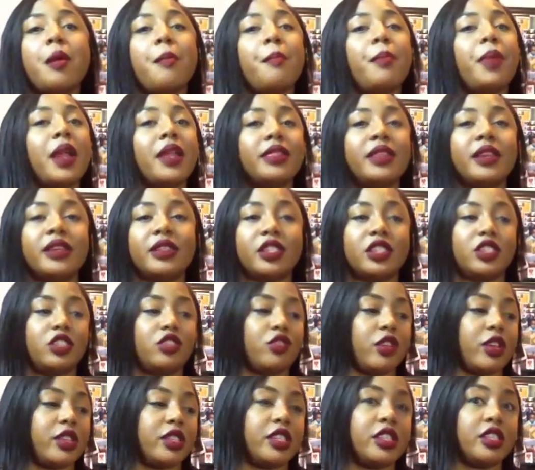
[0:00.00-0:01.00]
But I think this
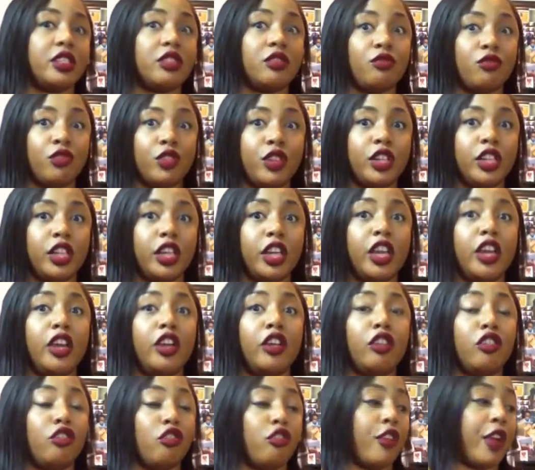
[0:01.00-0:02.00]
dress is a
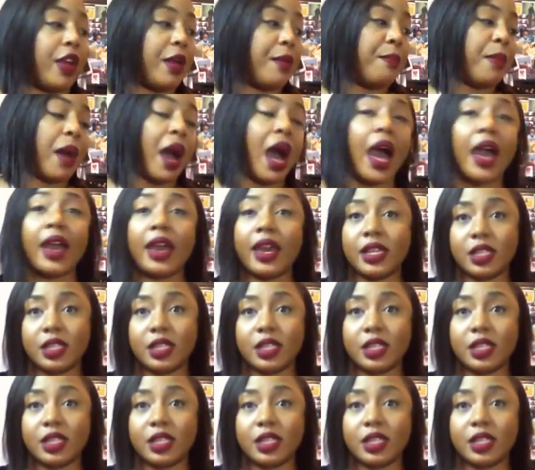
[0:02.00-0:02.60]
really great buy.